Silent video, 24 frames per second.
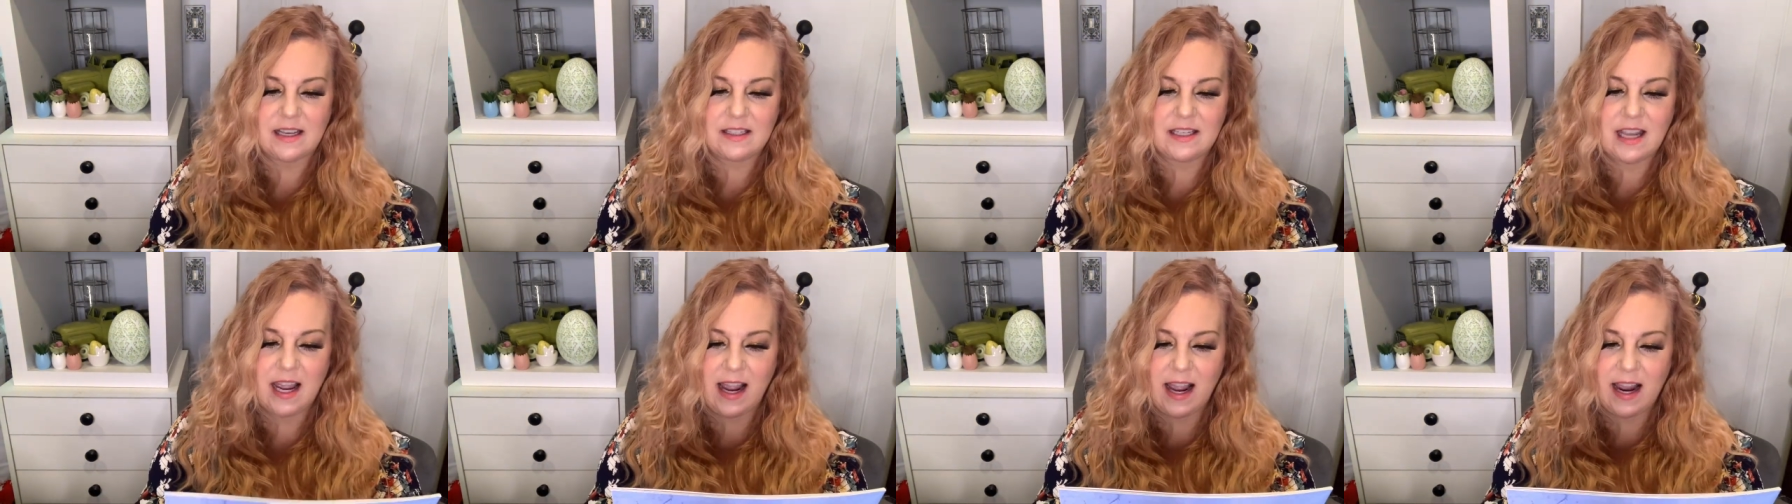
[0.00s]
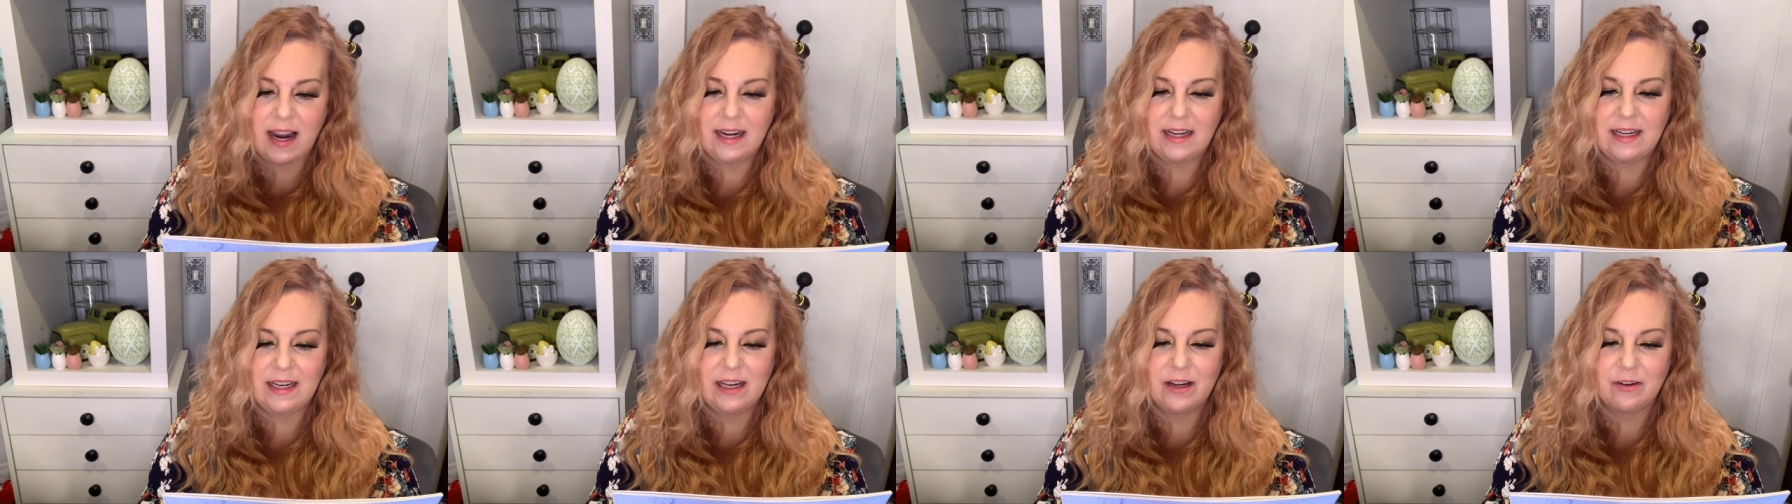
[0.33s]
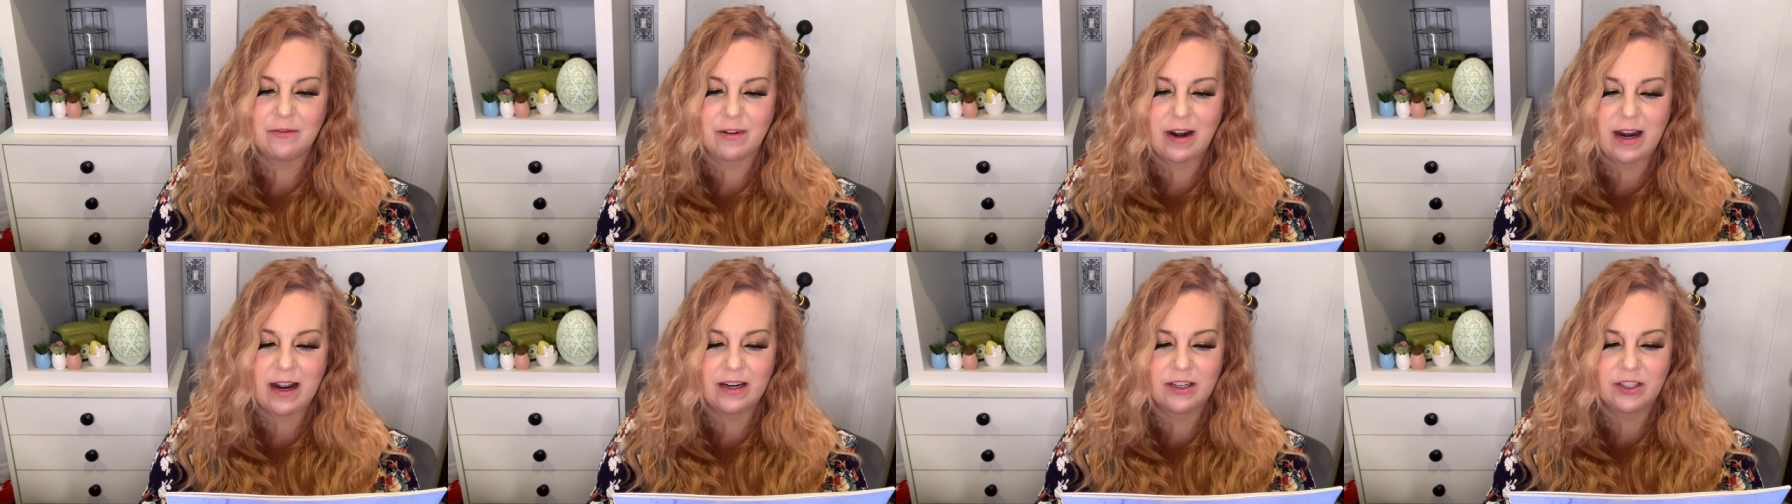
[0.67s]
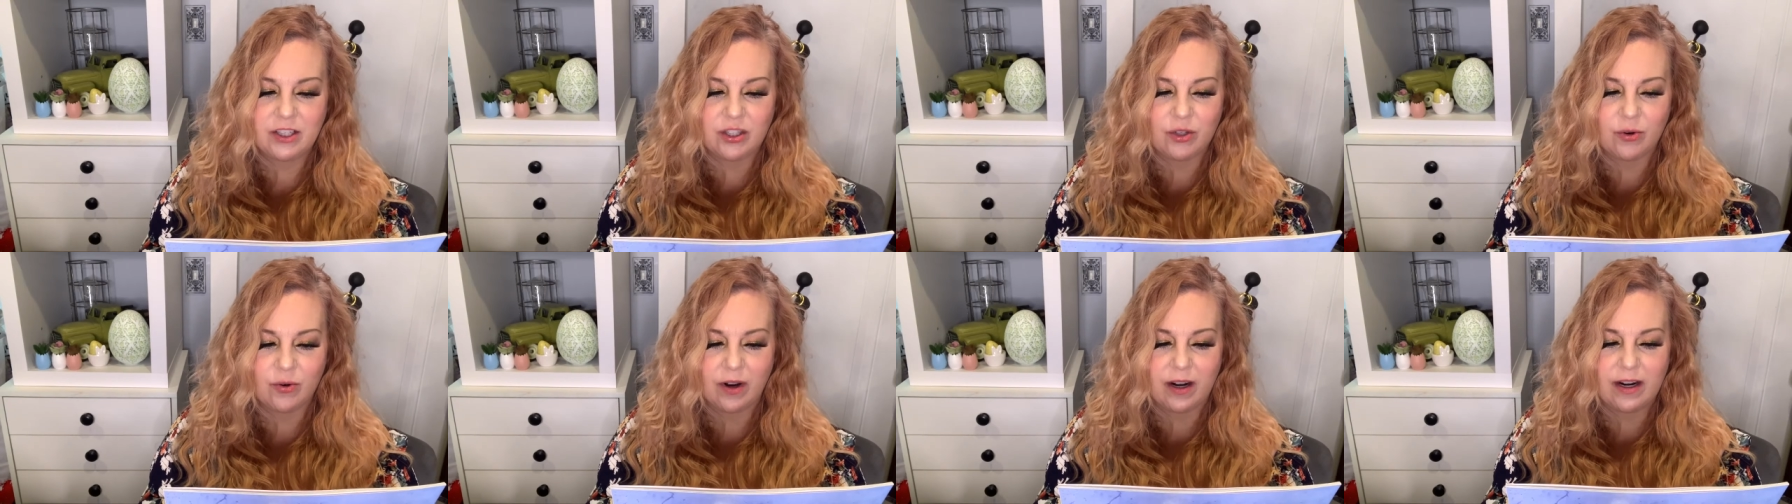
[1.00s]
Tiny
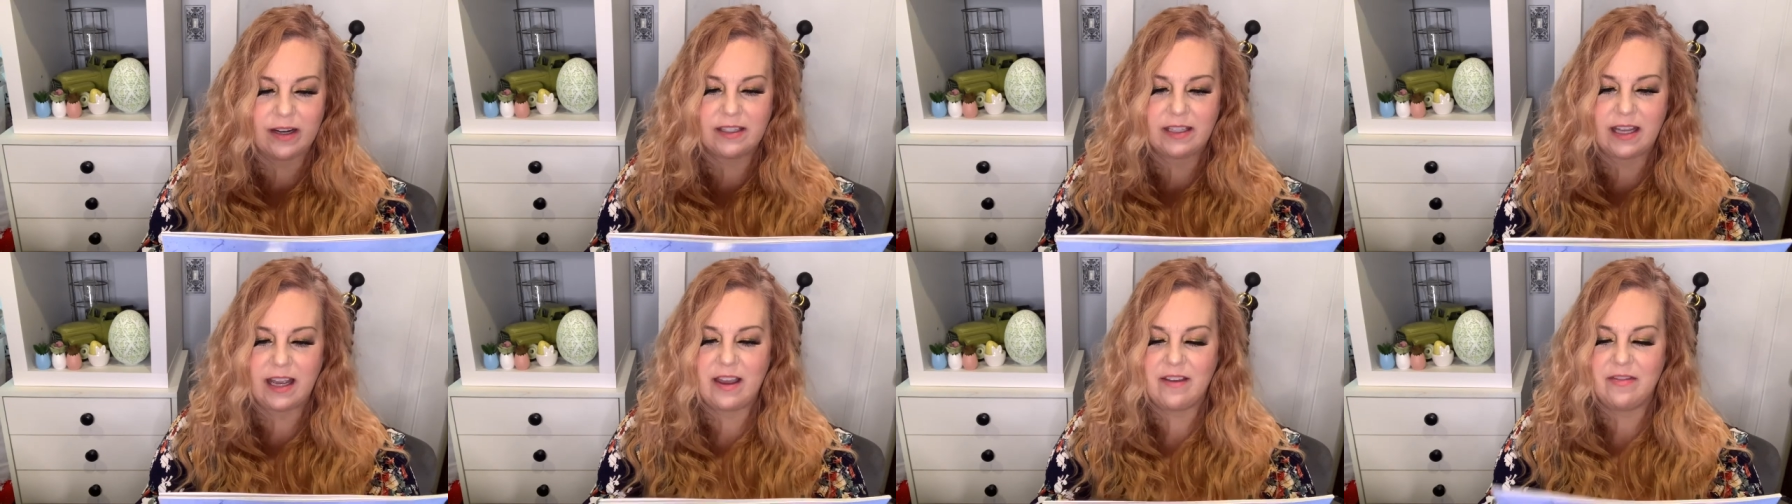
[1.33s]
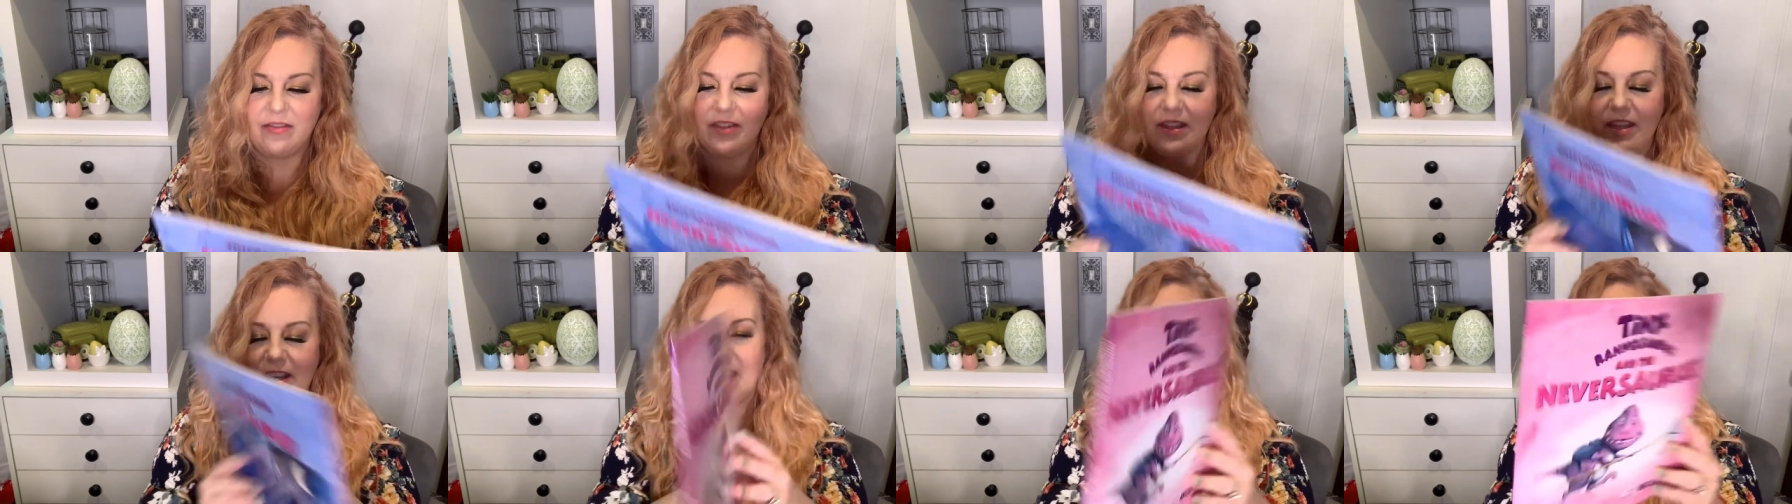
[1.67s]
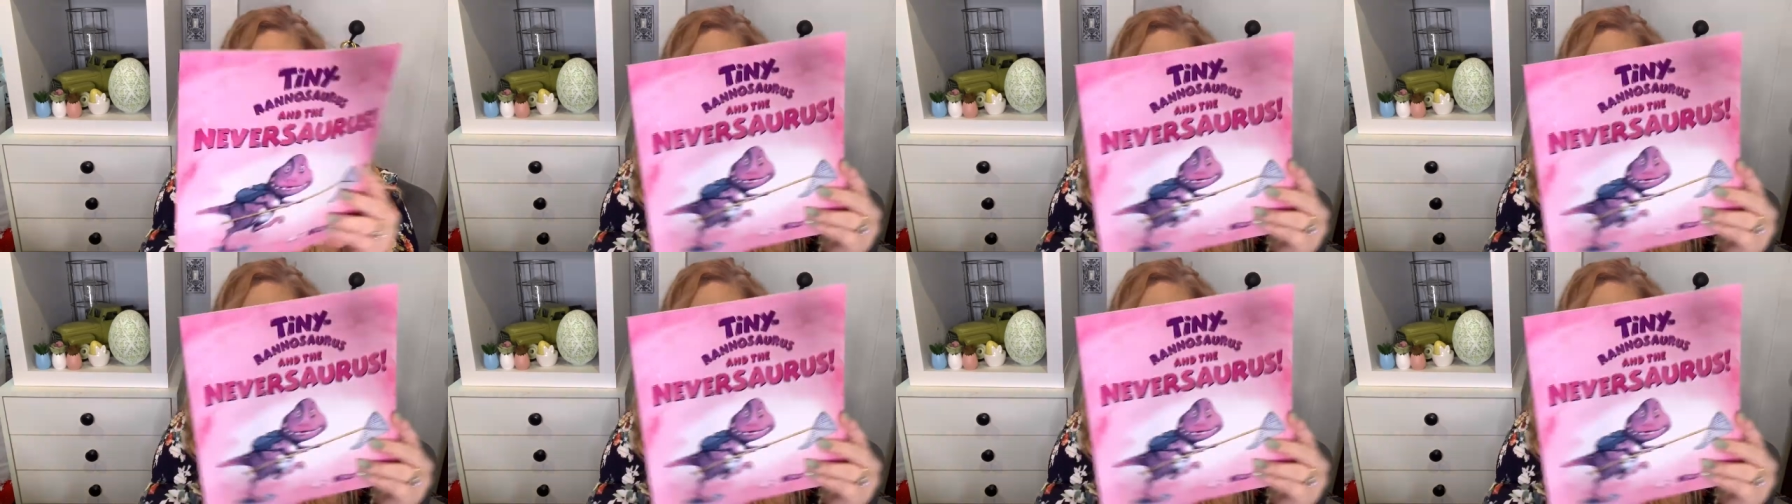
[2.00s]
Rhinoceros and the